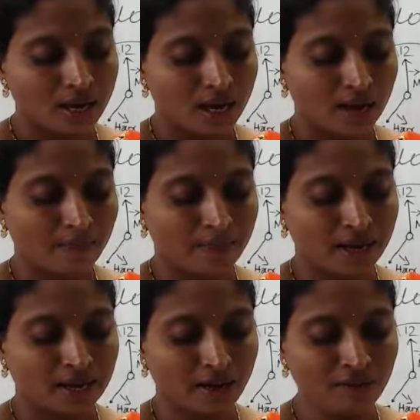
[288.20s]
a
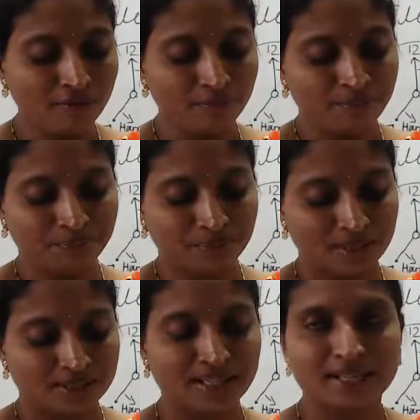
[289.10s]
pair of
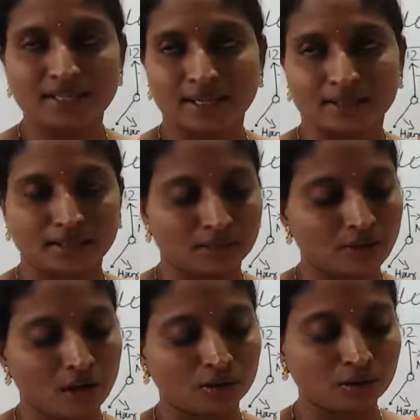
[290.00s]
scissors. You
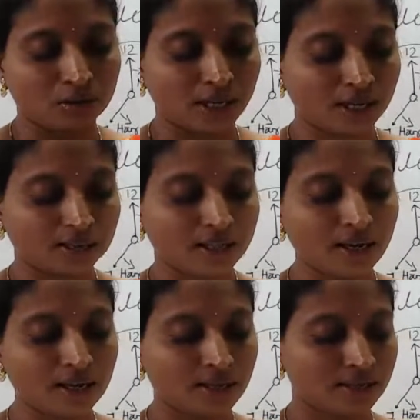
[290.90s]
have to take the
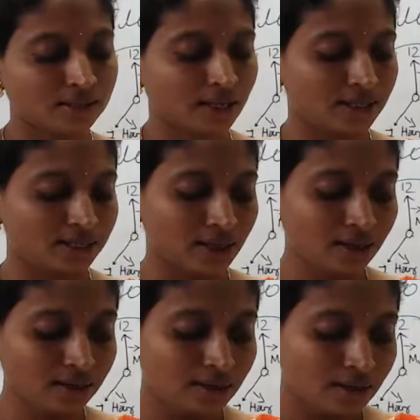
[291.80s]

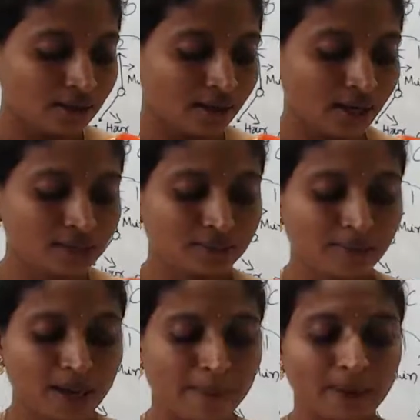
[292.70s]
scissor. Next,
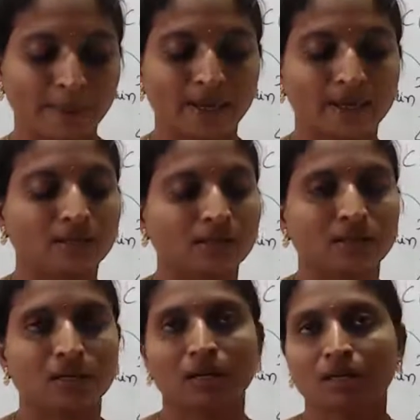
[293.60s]
paper
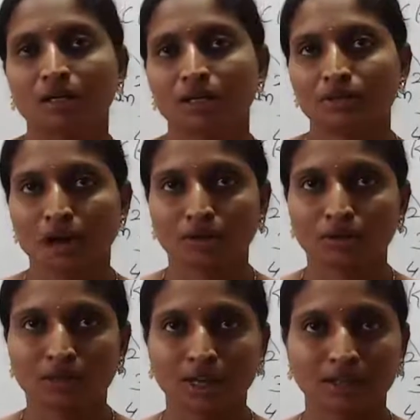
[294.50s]
plate. You
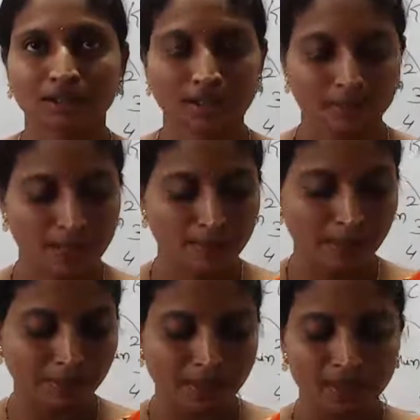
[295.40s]
have to cut the
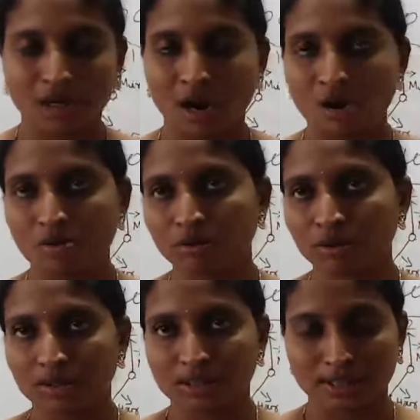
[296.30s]
paper plate round.